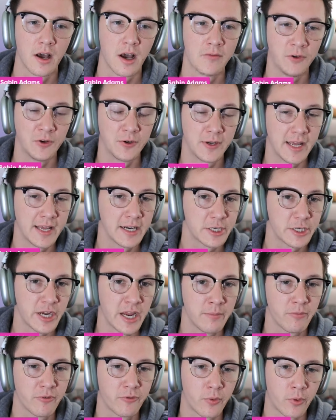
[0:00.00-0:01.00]
your data shape
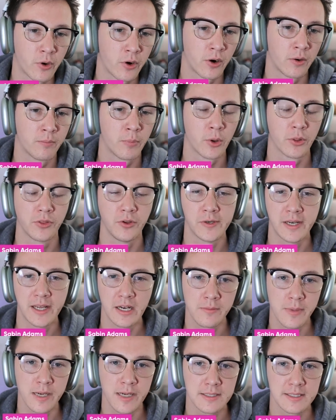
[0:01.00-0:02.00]
for both your
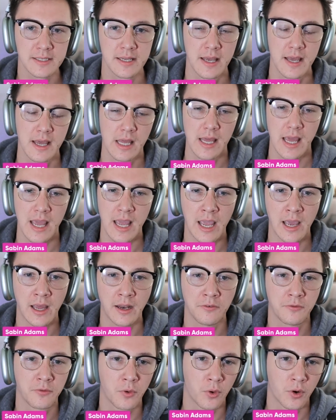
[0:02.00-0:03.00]
database and
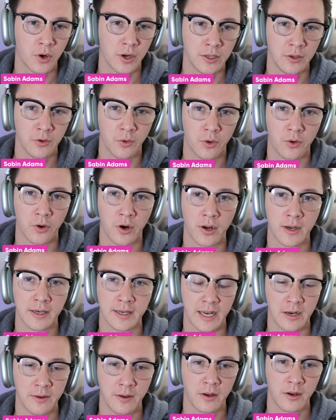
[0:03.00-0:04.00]
for
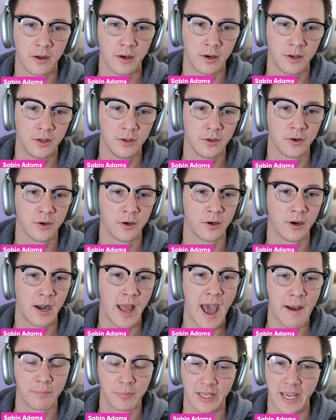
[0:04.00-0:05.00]
your
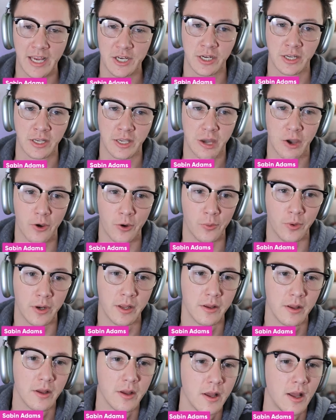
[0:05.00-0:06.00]
application code.
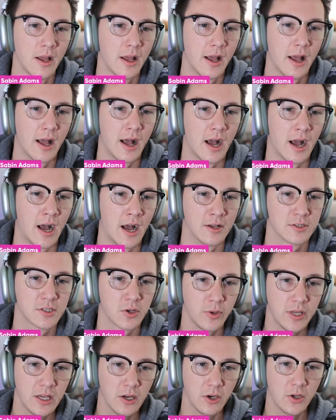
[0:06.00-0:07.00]
So
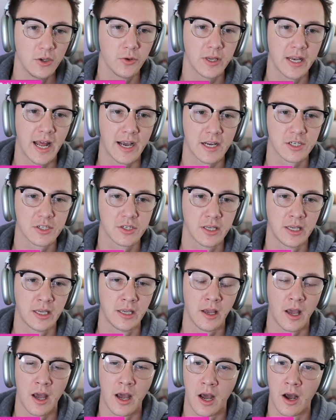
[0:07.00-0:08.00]
here you can actually
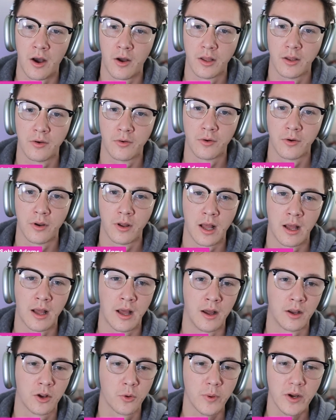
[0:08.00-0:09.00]

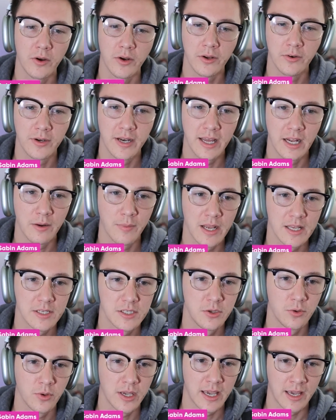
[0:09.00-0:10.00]
query your database.
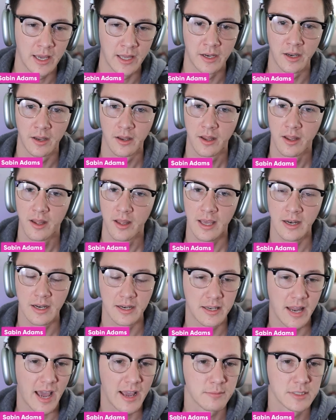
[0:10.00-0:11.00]
You can, in a
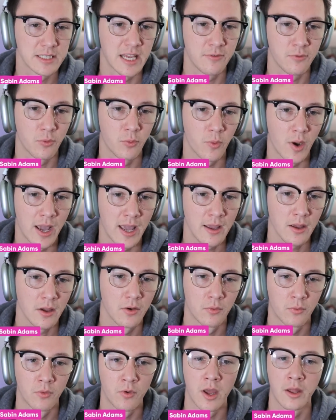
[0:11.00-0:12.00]
type-safe way,
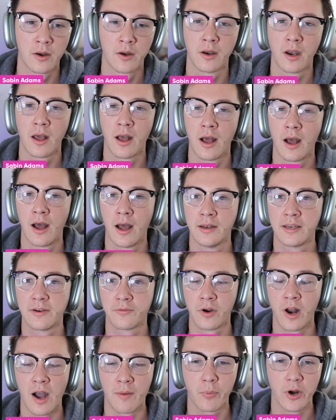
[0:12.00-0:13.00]
run different
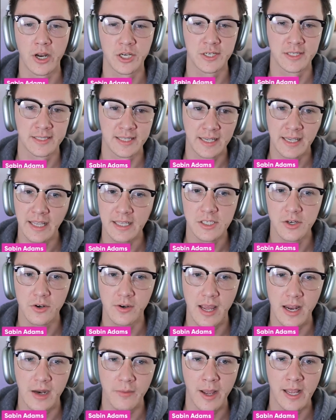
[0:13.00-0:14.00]
operations against your
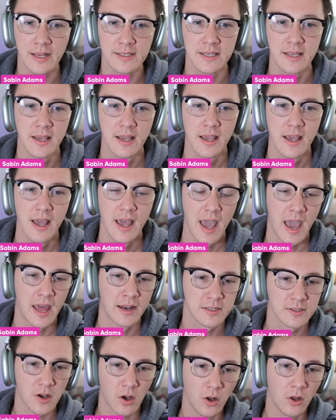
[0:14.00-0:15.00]
database. And it's
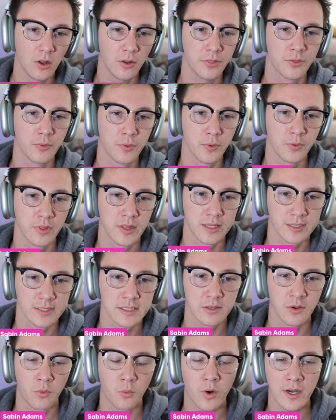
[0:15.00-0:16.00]
all through this
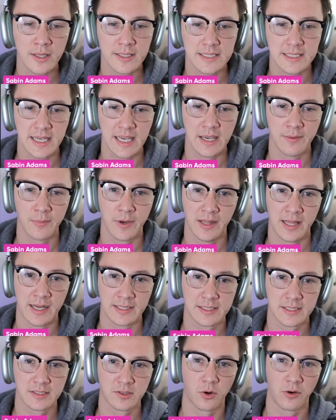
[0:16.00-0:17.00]
one schema
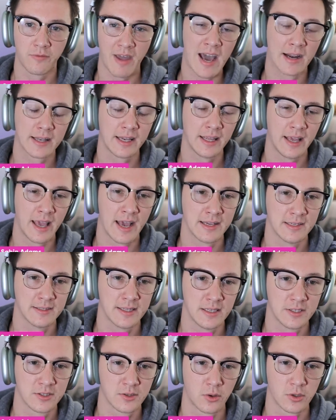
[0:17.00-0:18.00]
that's sort of acting as the
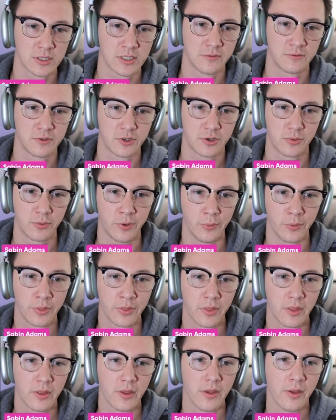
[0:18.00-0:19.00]
source of truth.
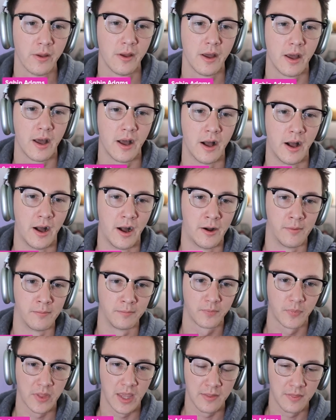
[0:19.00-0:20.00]

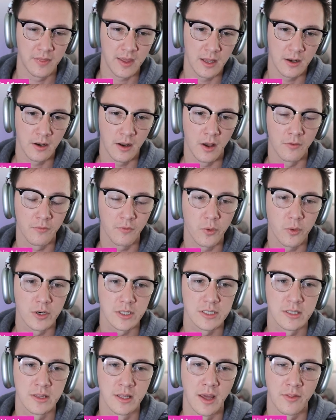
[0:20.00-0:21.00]
And then, of course,
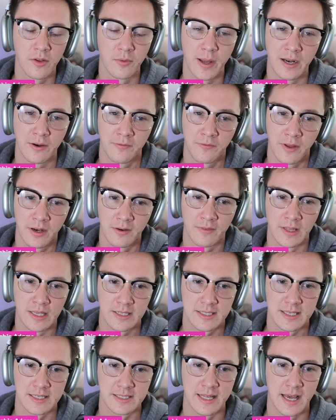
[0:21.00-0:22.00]
the other benefit of this
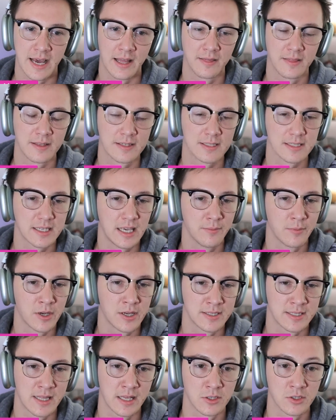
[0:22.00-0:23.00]
is that this schema is
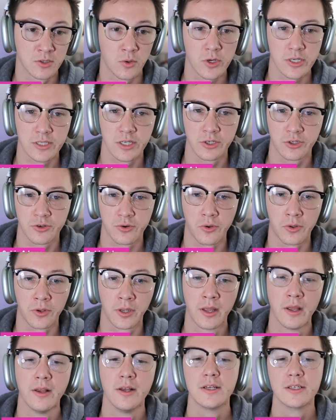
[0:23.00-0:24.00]
then source controlled.
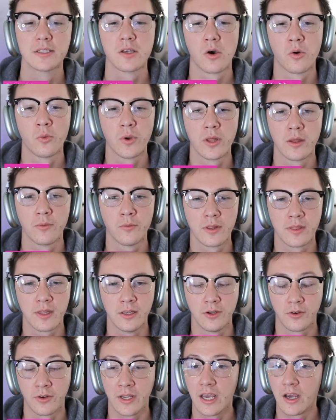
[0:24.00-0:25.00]
So within
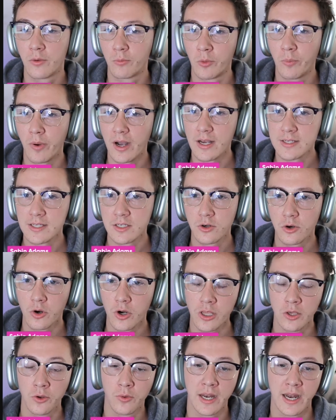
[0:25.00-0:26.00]
your GitHub repository,
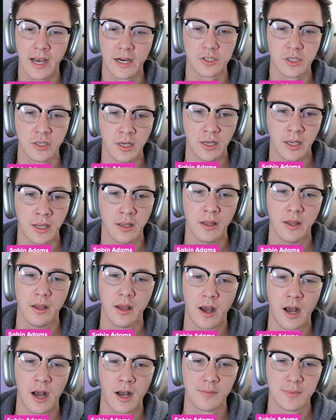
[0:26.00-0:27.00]
you can actually
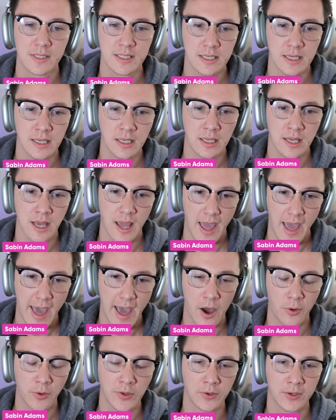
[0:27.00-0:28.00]
see how
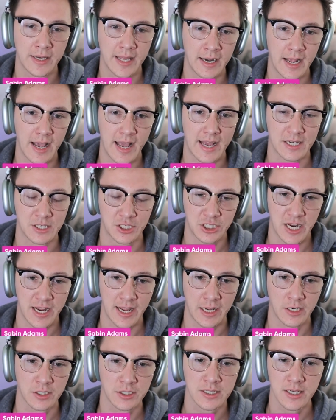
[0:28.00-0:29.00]
your data has
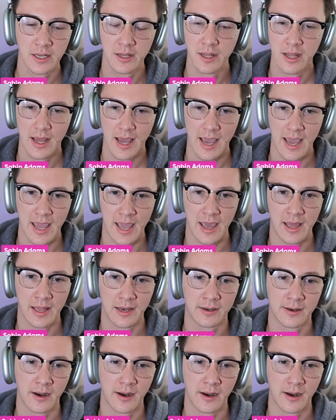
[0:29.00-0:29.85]
changed. And